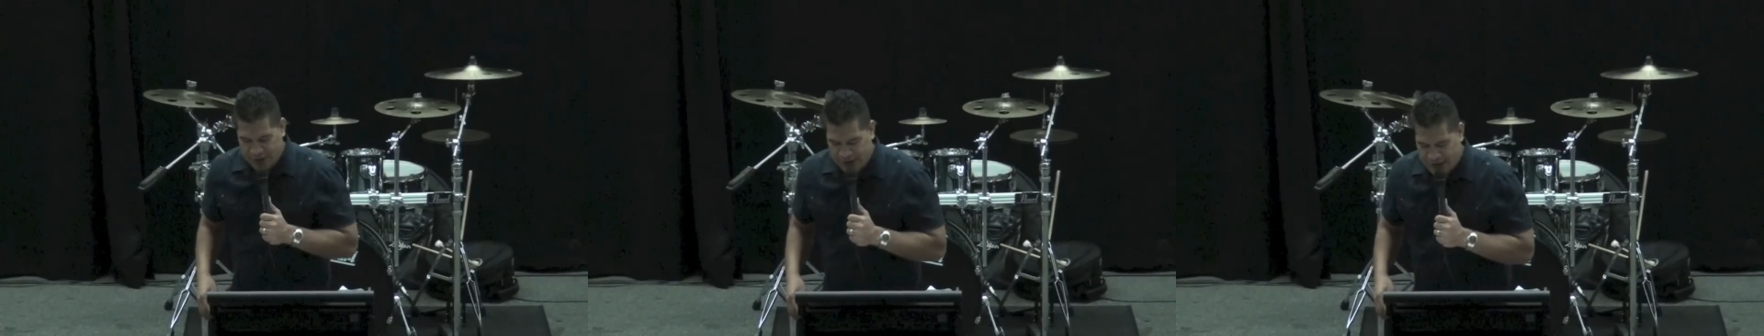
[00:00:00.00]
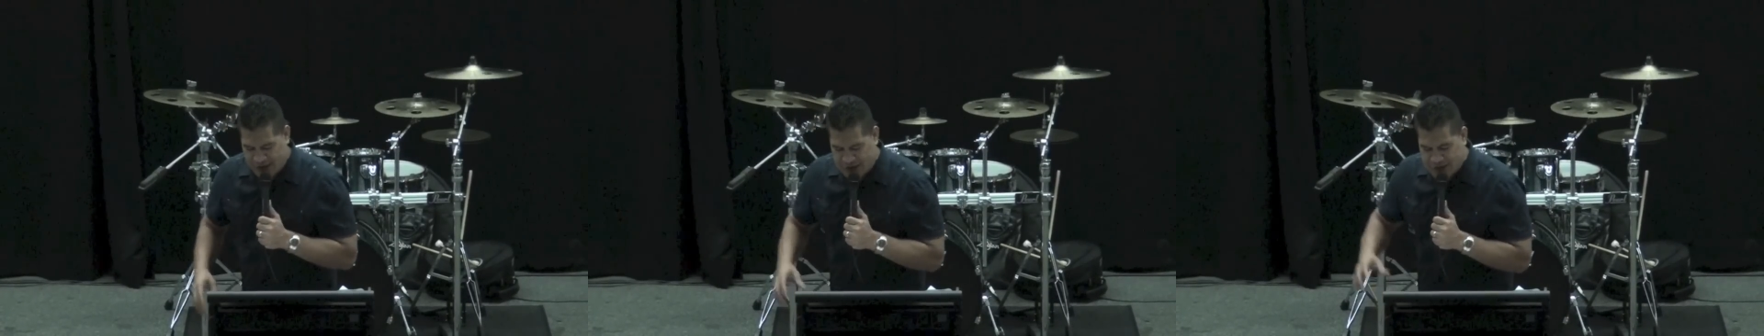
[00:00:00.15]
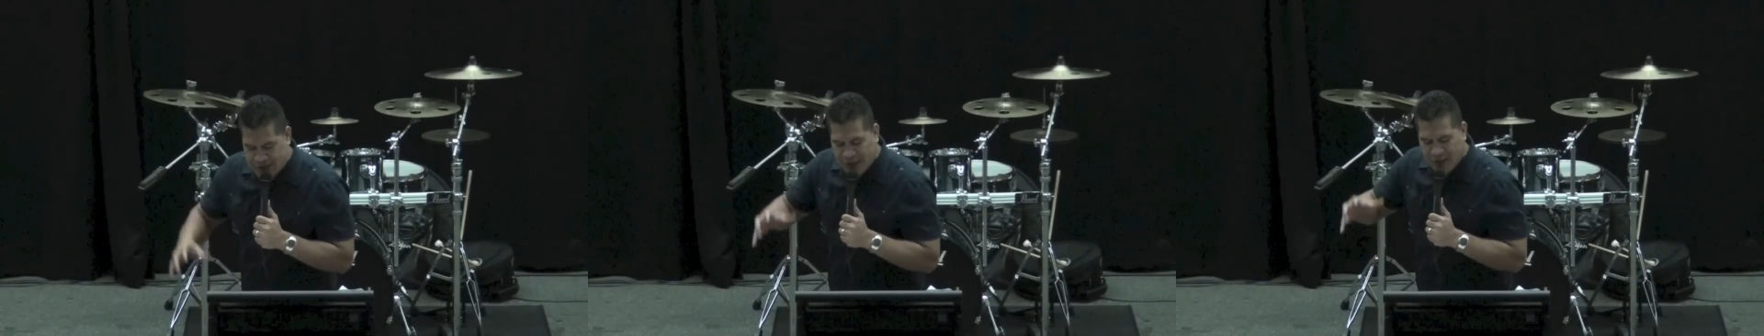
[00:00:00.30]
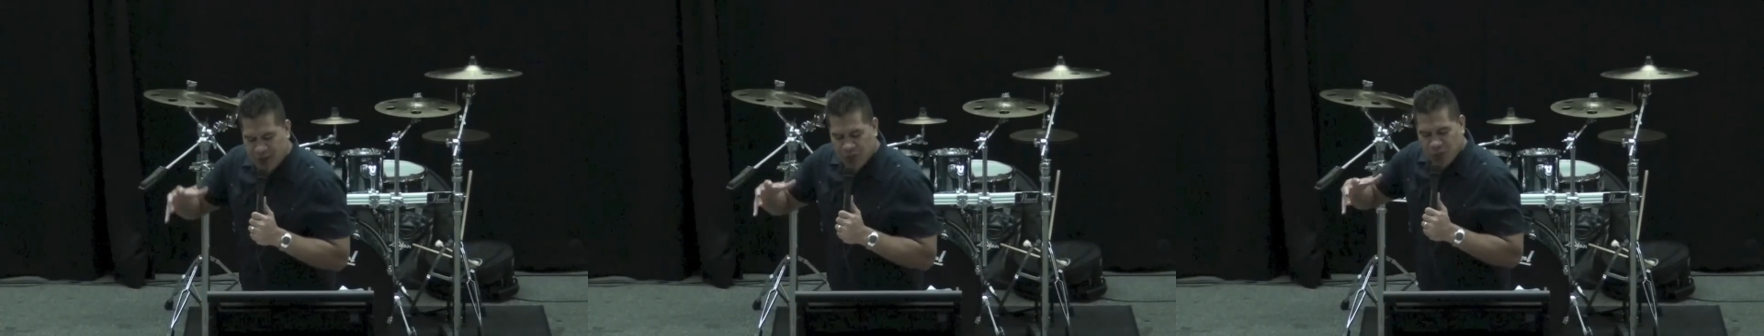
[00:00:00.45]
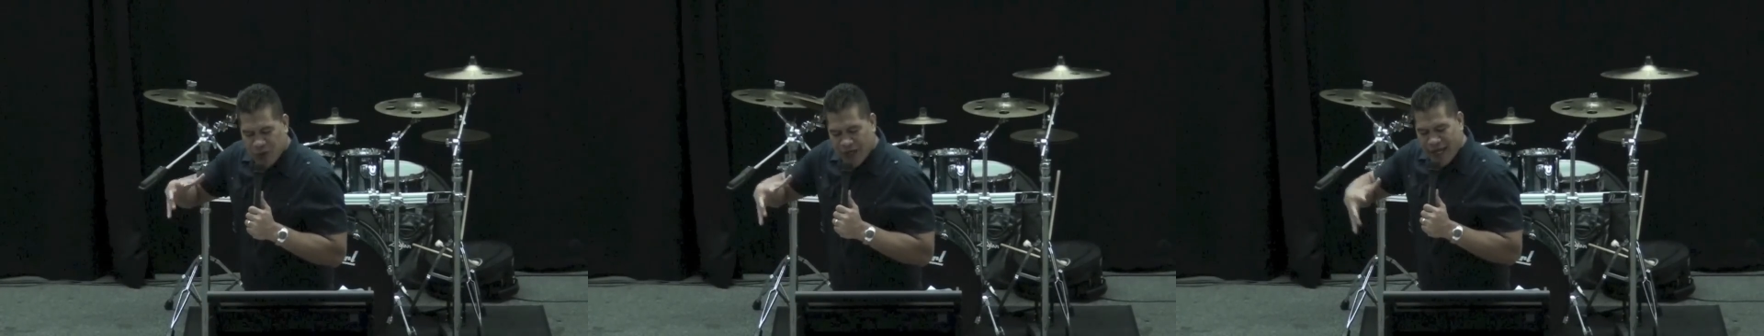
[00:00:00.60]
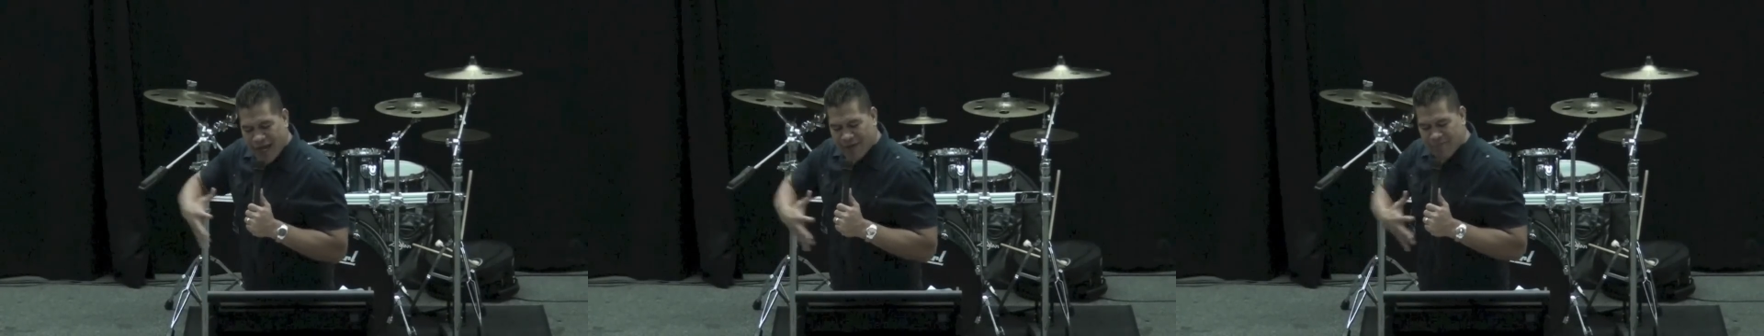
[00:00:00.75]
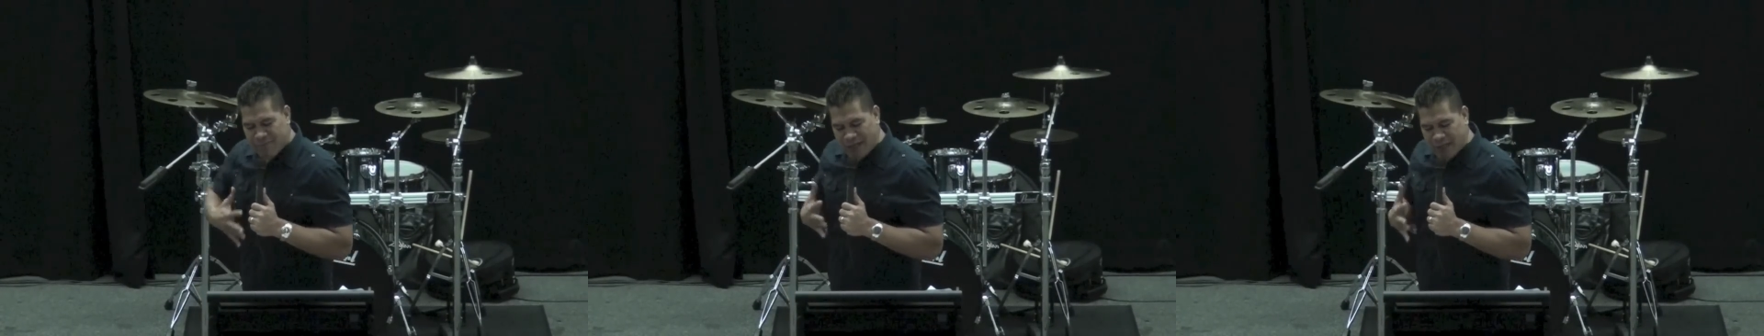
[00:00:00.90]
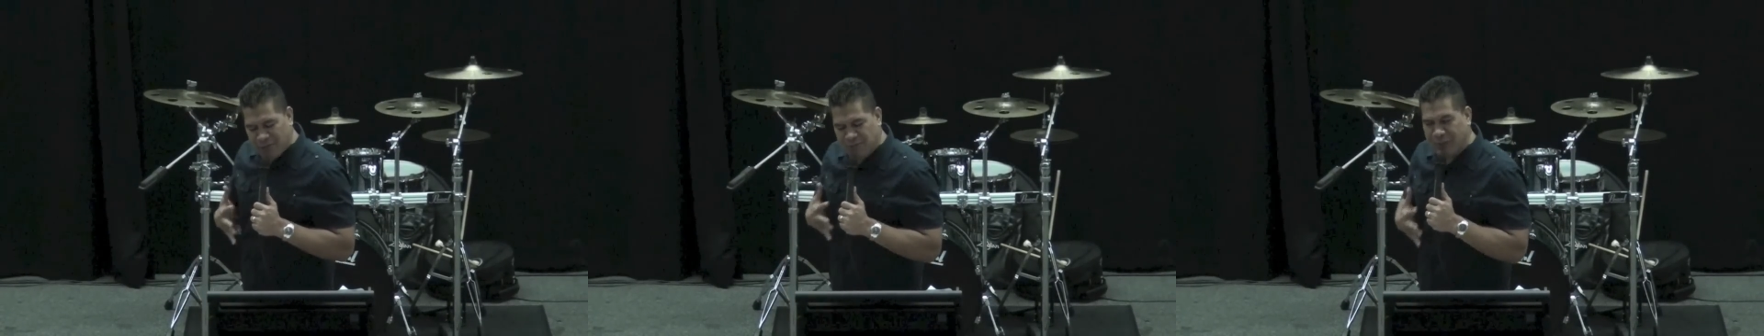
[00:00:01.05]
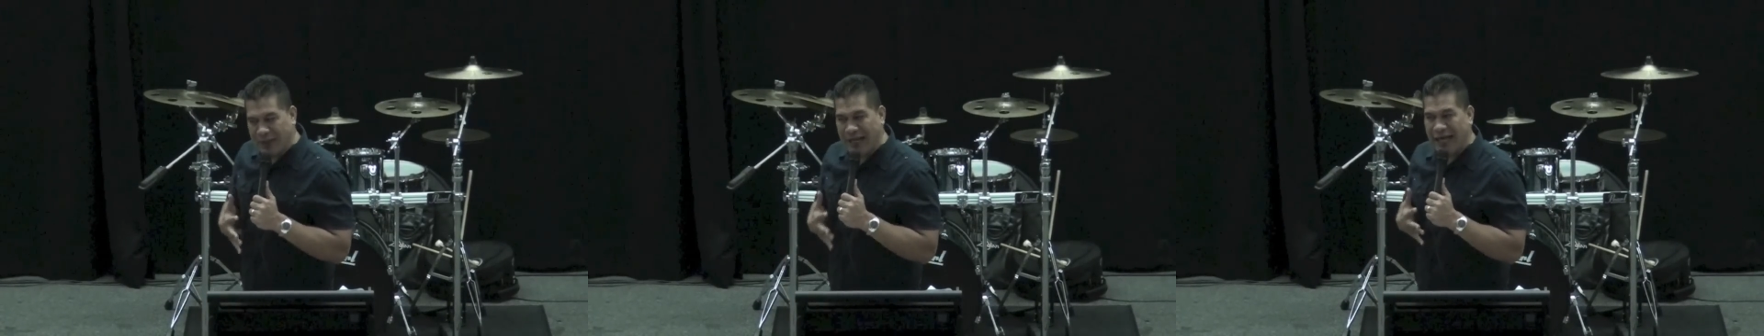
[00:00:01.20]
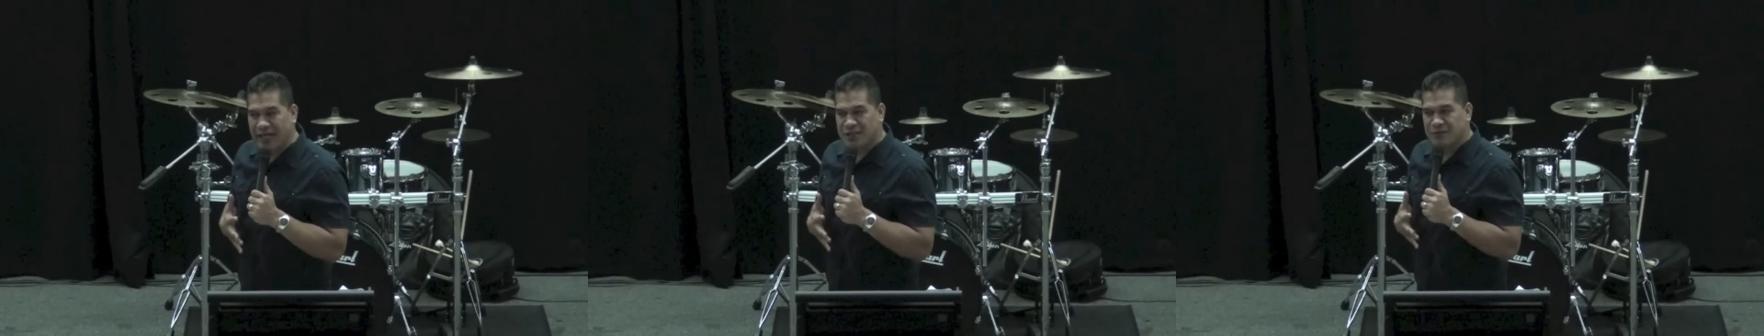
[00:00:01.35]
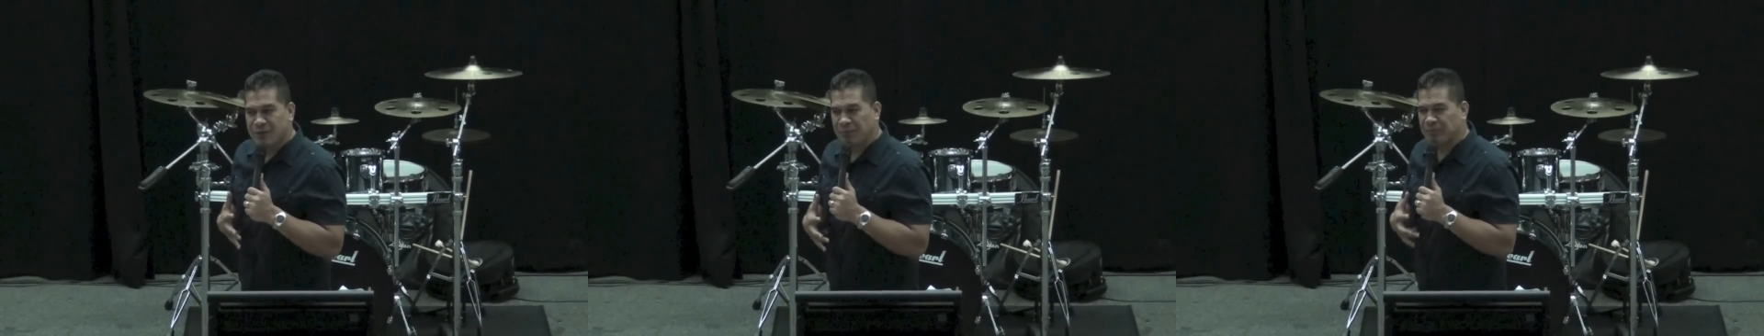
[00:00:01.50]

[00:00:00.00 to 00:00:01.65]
You see, we have many plans,